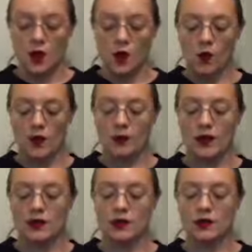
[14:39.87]
or
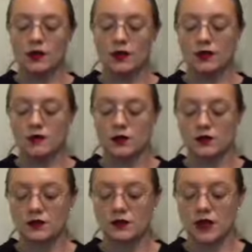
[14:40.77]
maybe they're
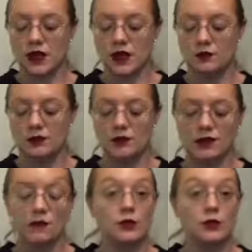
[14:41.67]
customers that maybe they've